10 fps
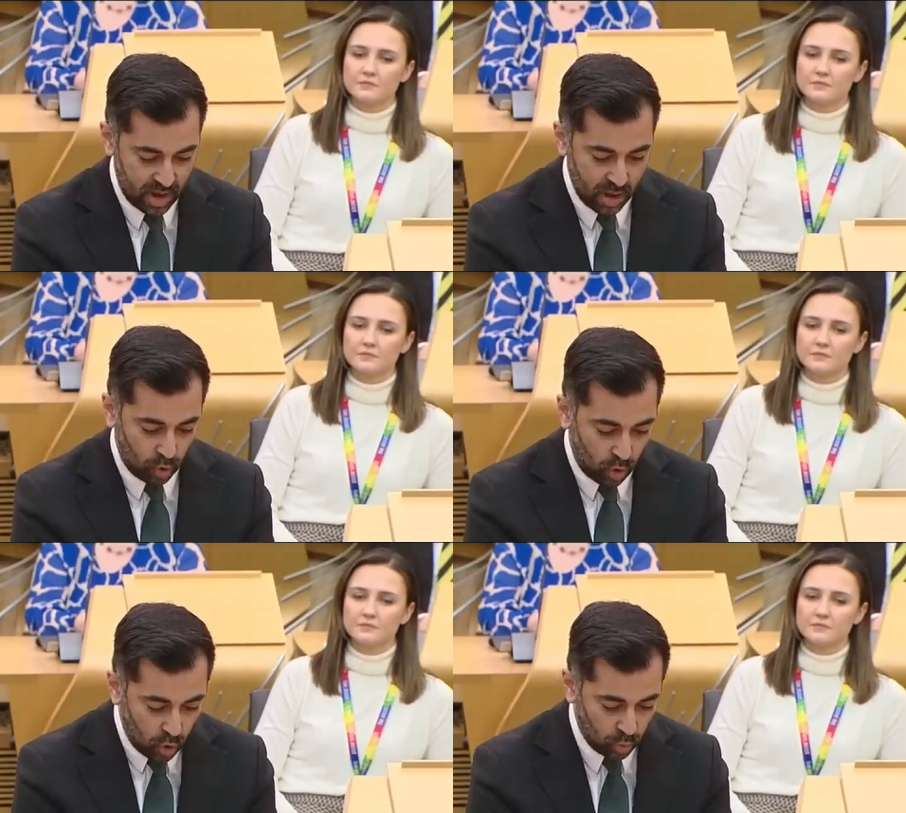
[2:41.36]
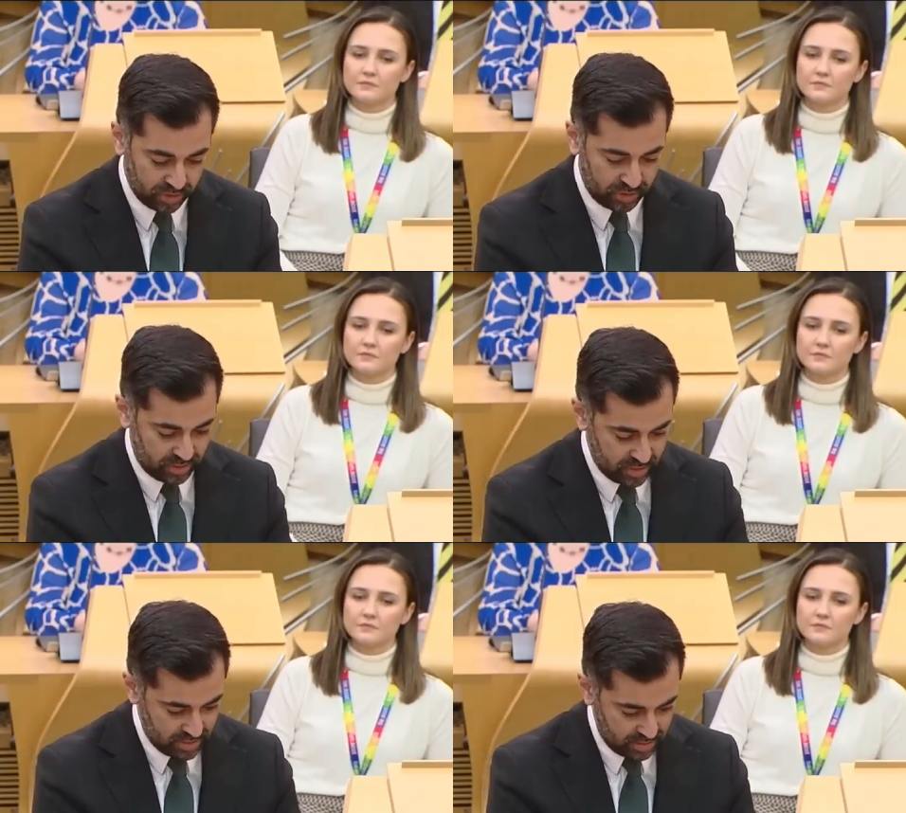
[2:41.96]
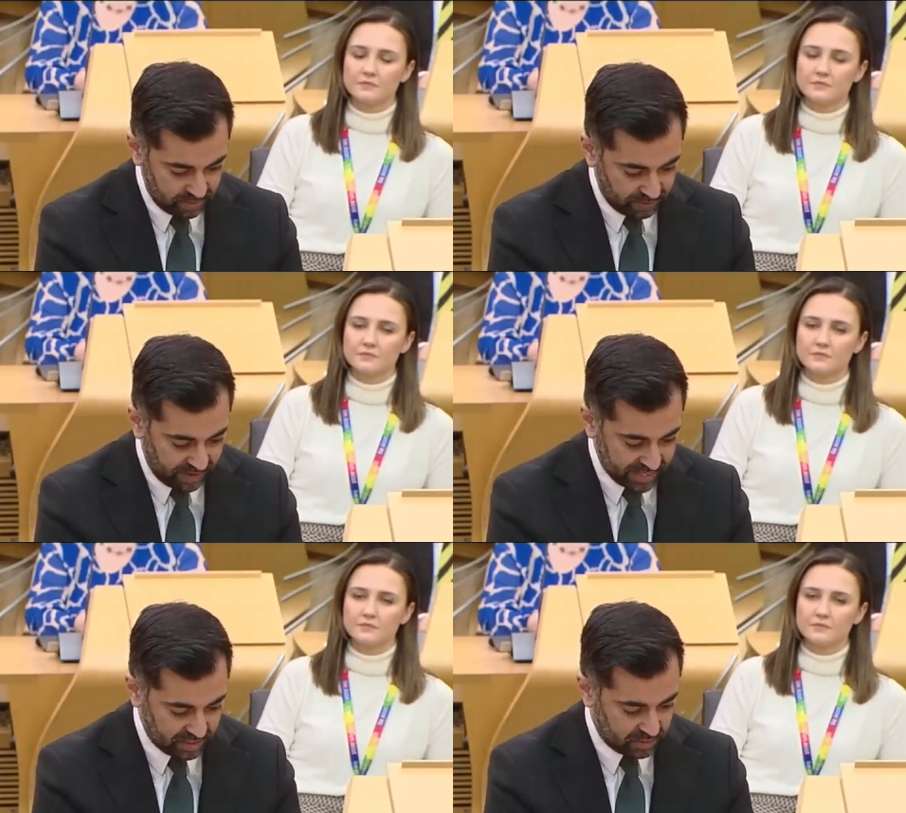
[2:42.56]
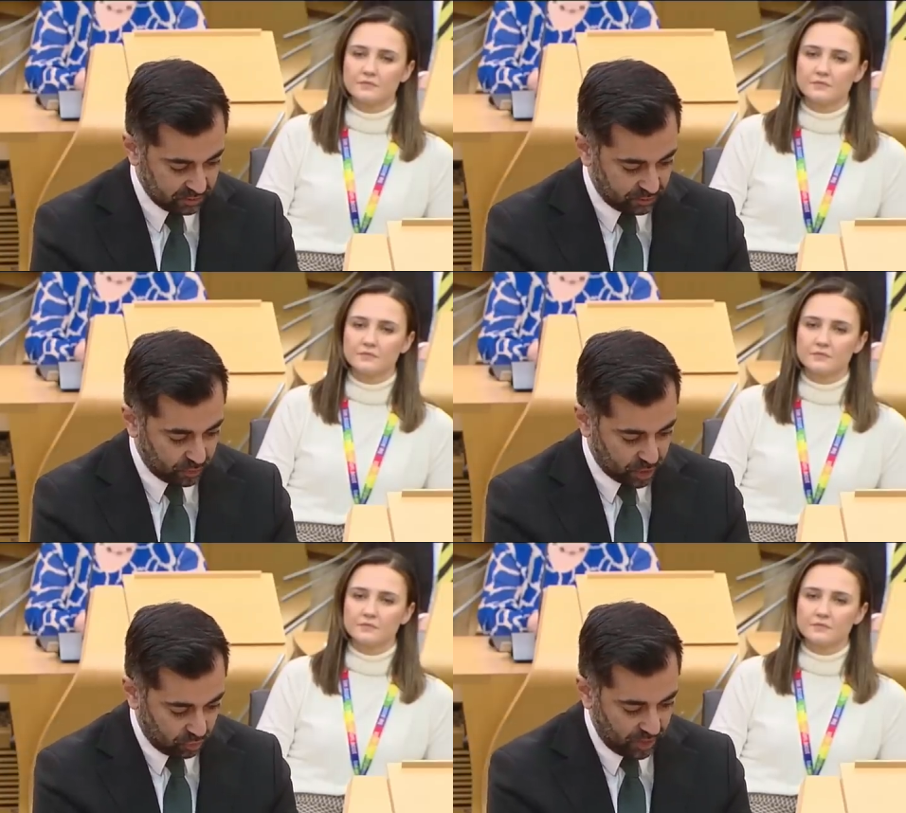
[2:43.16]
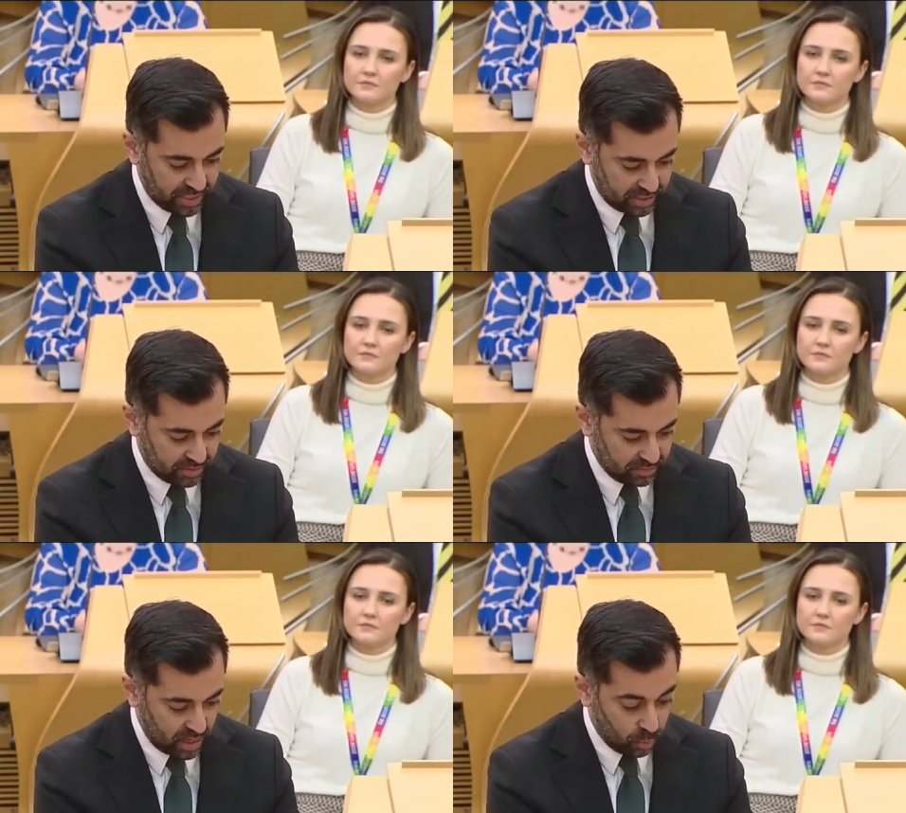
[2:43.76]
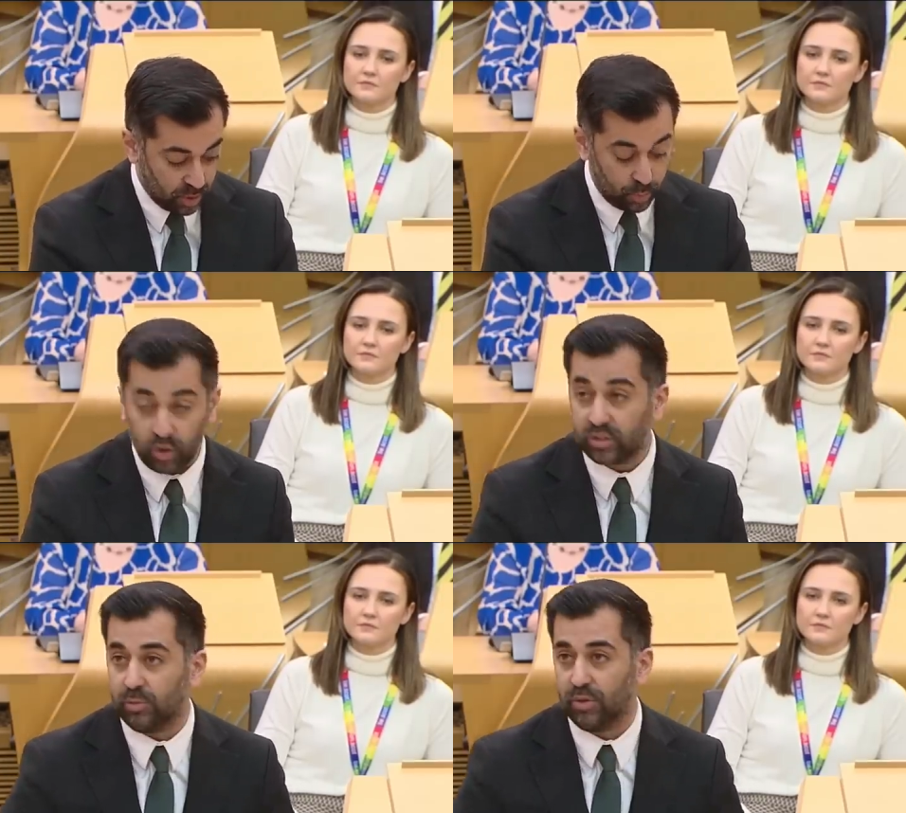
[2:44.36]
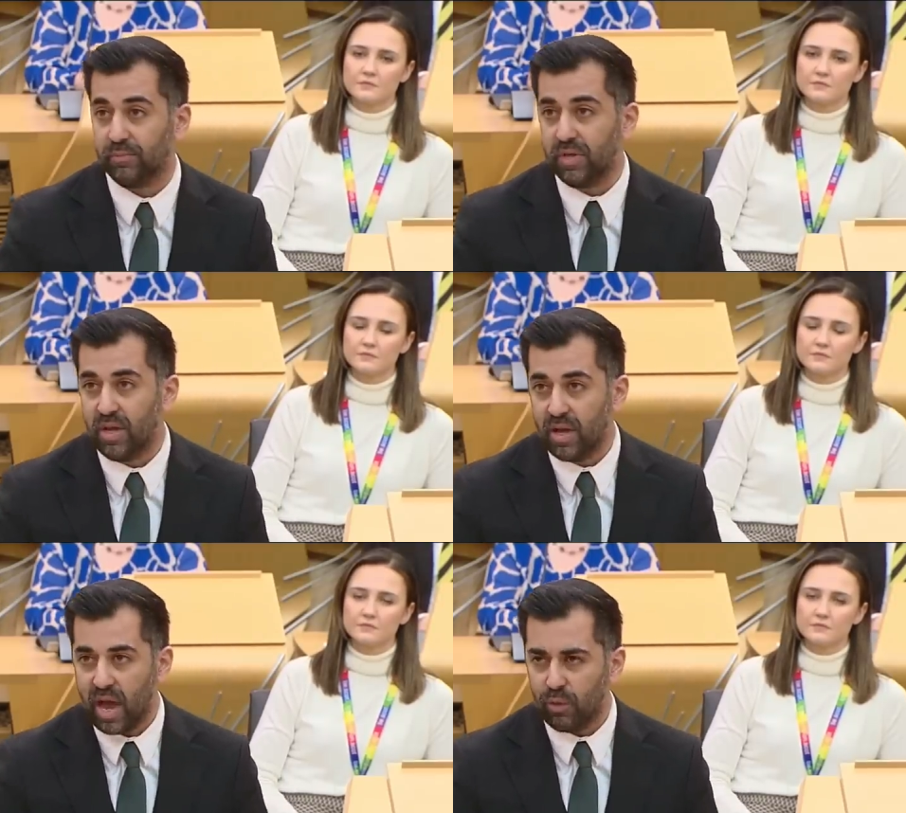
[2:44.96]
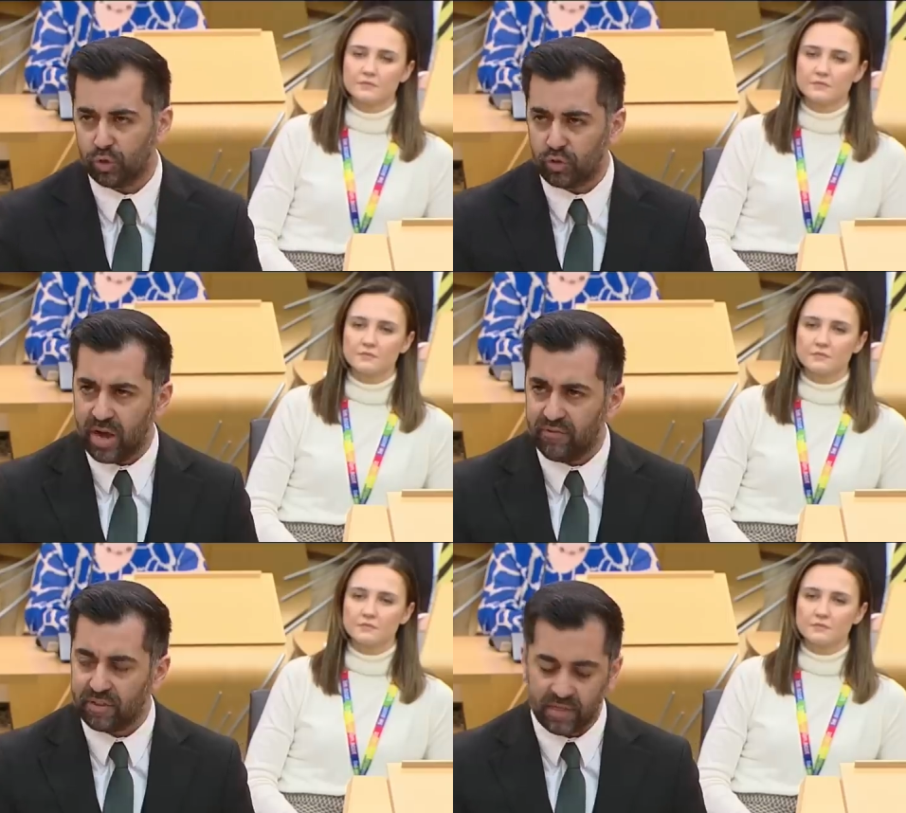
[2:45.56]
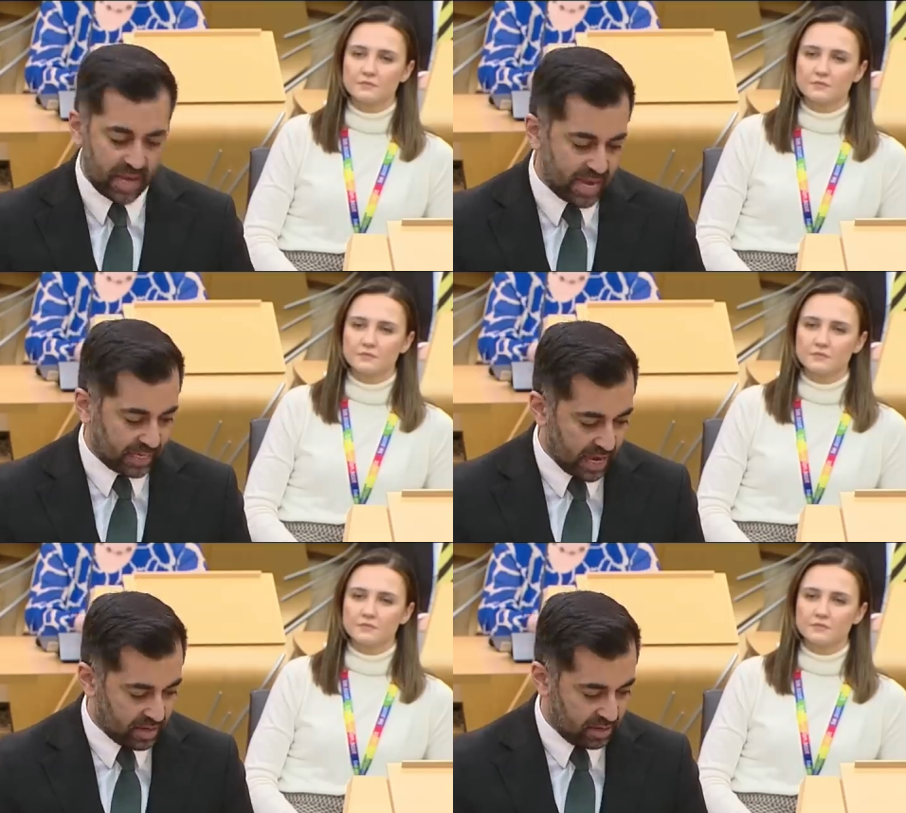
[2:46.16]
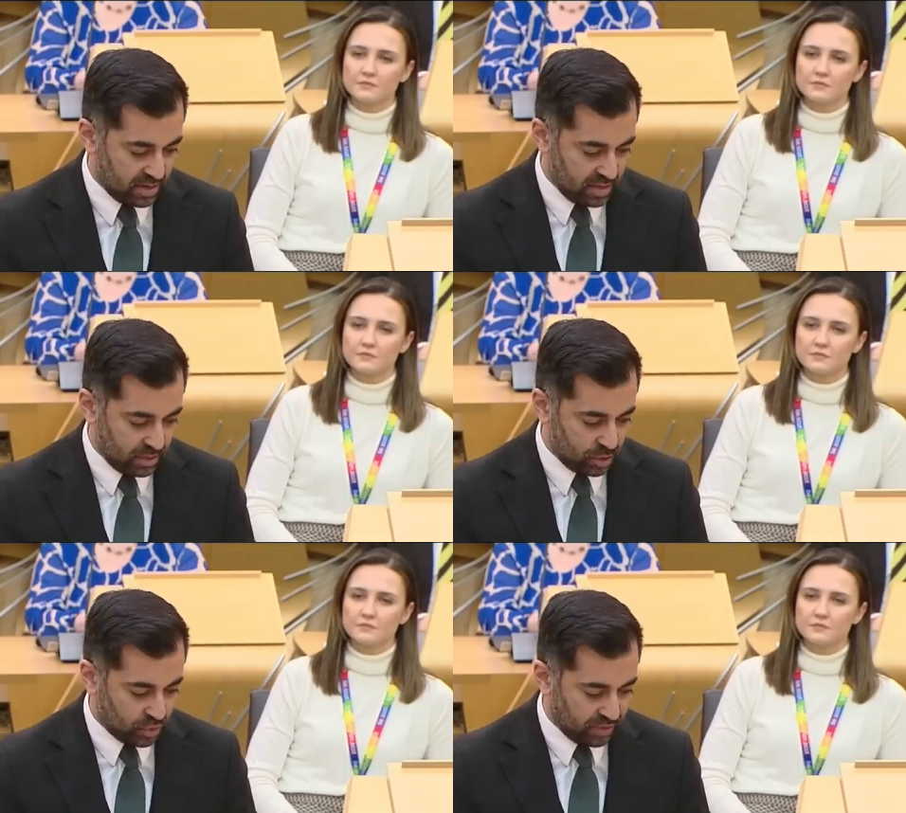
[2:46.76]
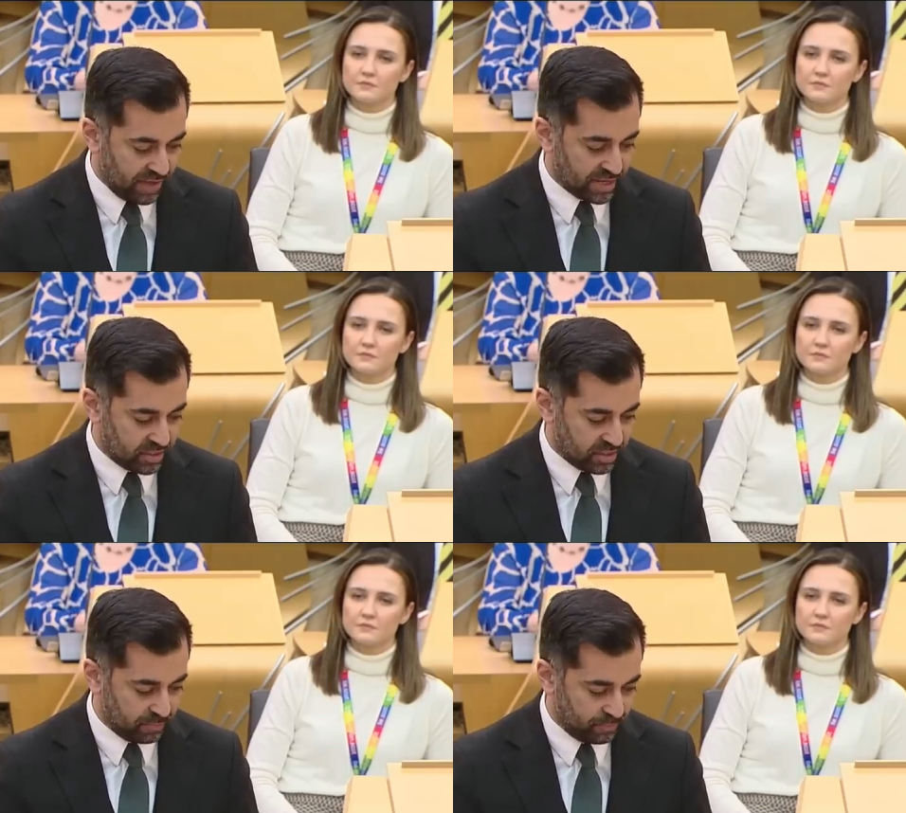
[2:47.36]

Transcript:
Speaker 1: I will always fight for your rights, and where possible, I will do everything I can to advance them.